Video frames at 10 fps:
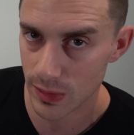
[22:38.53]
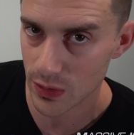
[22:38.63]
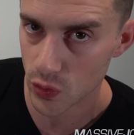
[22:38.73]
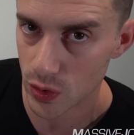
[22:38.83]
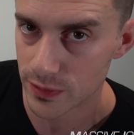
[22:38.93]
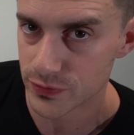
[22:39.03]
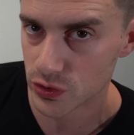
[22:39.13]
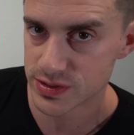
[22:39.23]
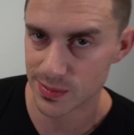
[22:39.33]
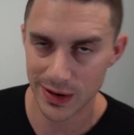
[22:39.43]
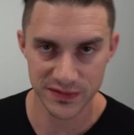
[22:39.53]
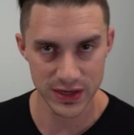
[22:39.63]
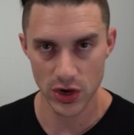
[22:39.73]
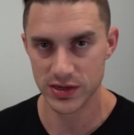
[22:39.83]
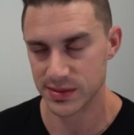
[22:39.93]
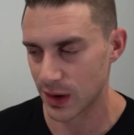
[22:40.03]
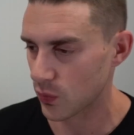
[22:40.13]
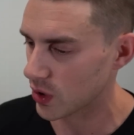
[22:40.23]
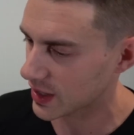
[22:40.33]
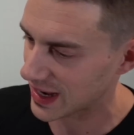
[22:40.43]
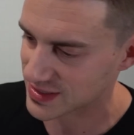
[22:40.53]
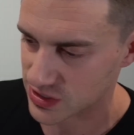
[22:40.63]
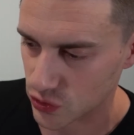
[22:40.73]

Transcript: my raw reviews and my videos and my workouts